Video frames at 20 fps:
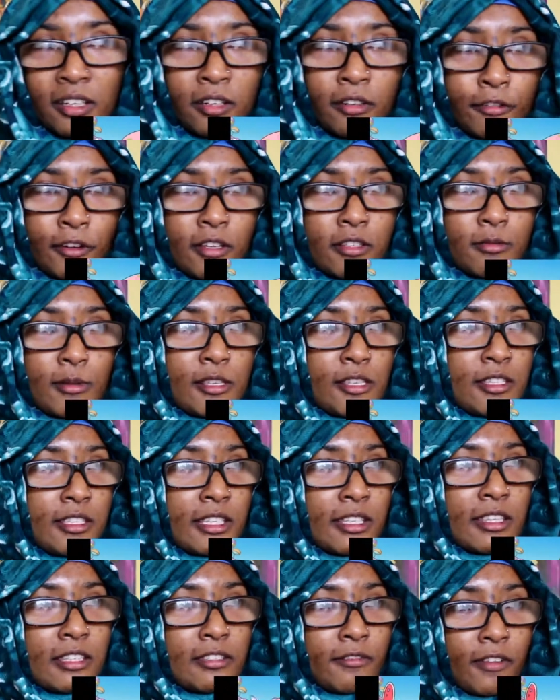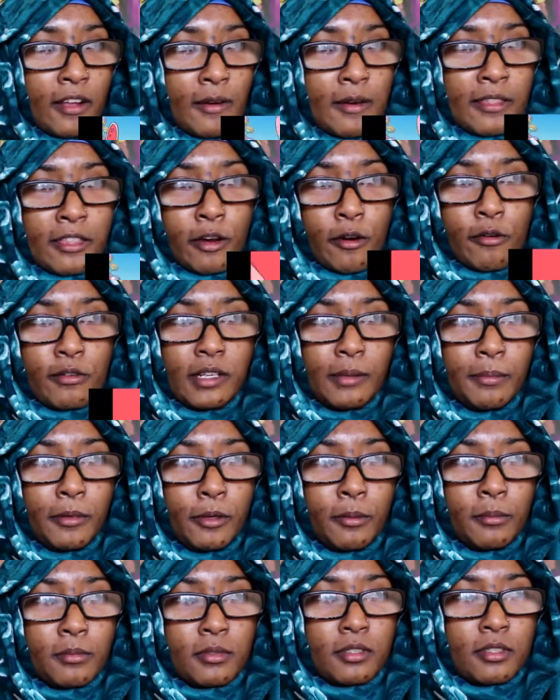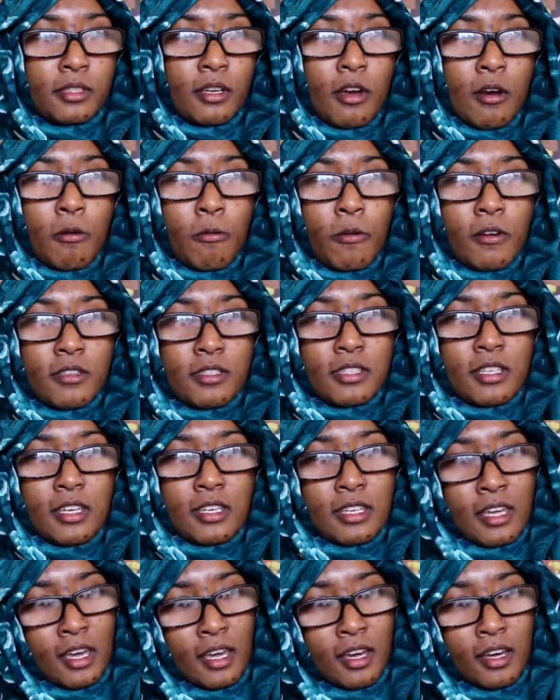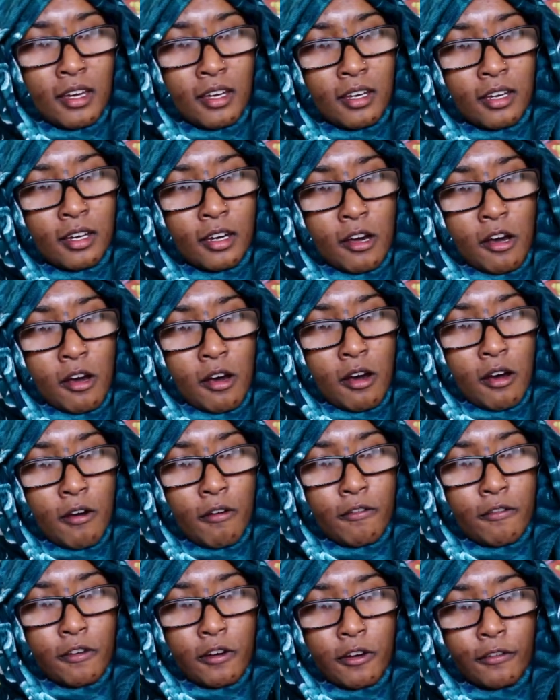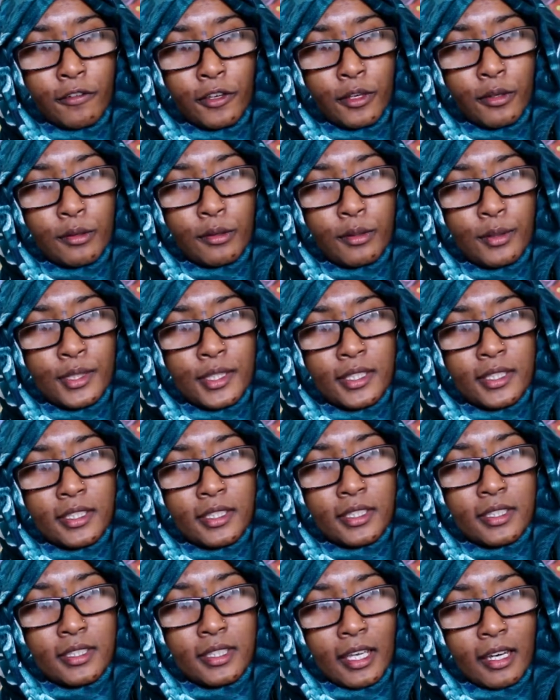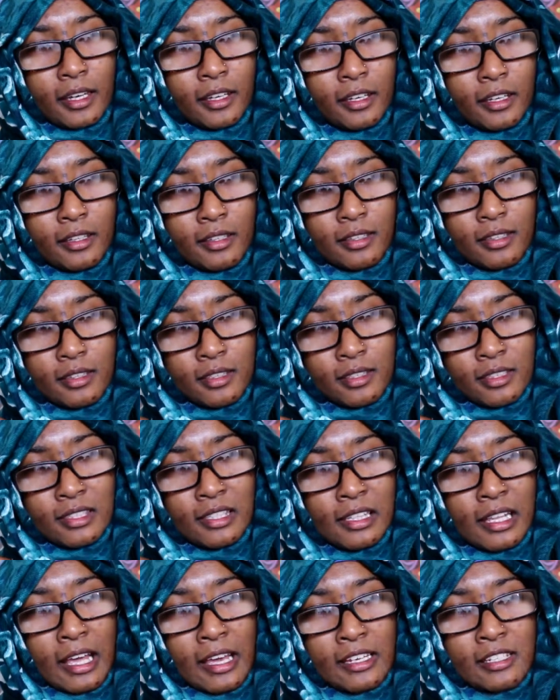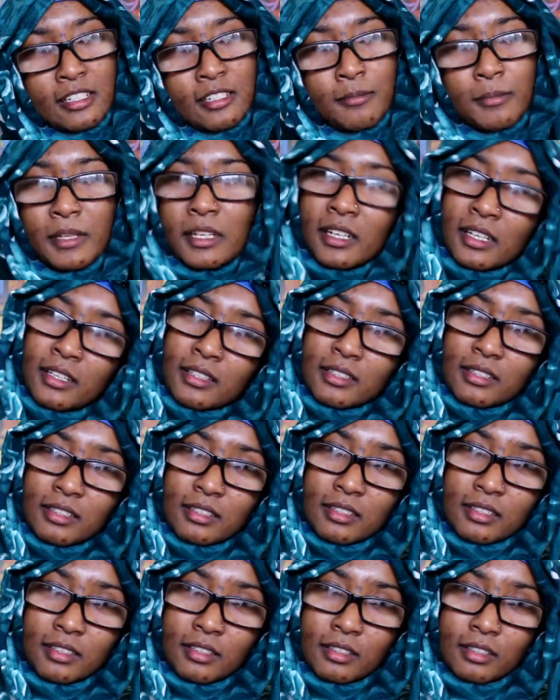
and her friends went to see this flower that only blooms once a year for a few seconds/minutes.